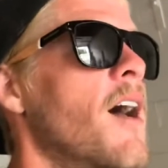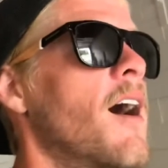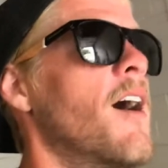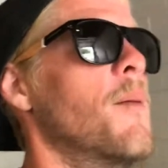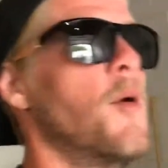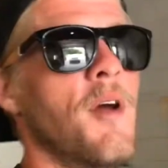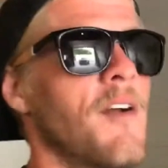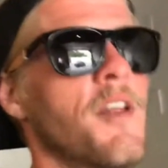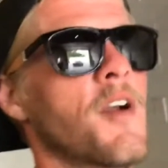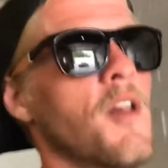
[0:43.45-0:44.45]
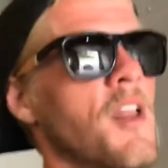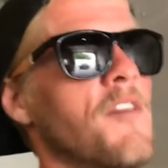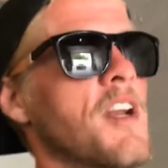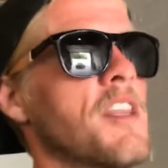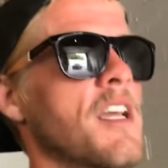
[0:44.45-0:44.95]
But whenever they go to
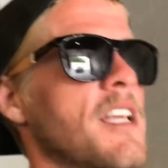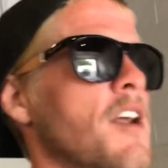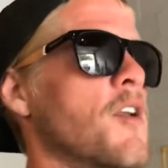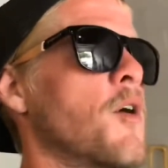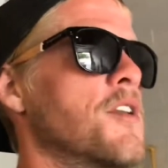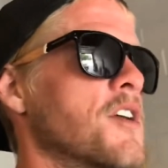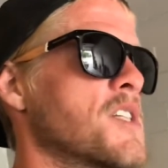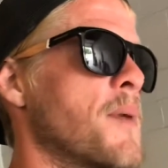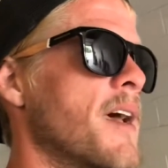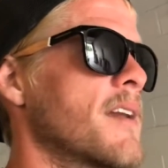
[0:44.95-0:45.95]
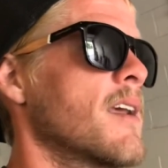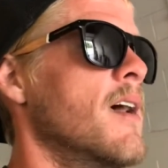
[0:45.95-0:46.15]
lift anything, they don't know what to expect.